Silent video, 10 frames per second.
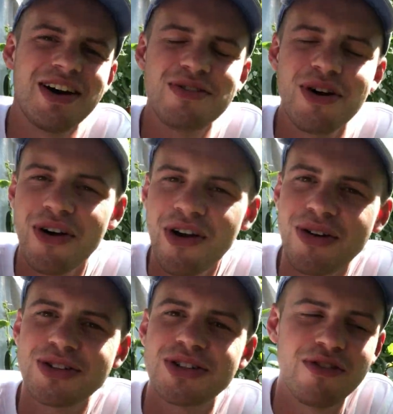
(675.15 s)
I've got
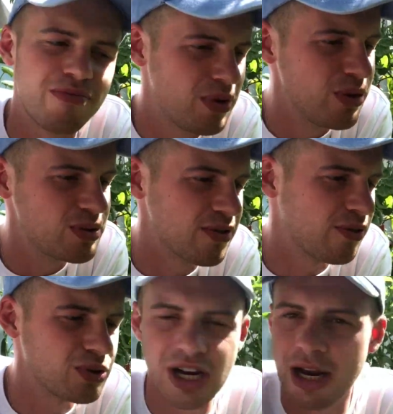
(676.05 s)
lots of
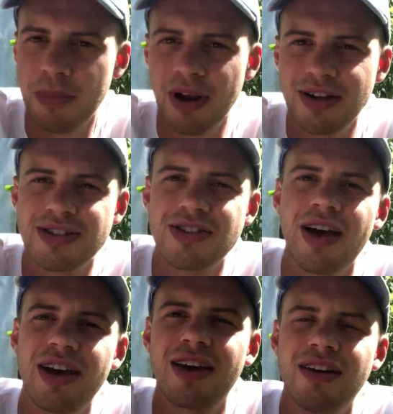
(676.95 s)
beautiful chili plants that
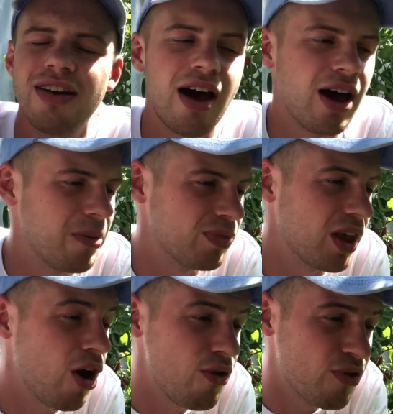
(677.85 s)
I can
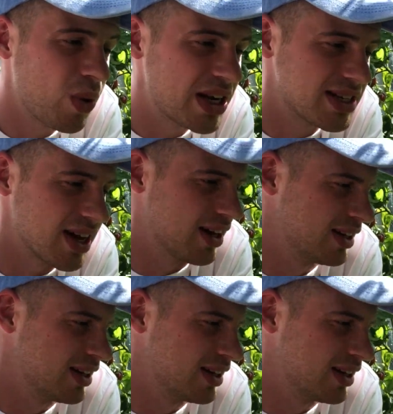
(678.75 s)
overwinter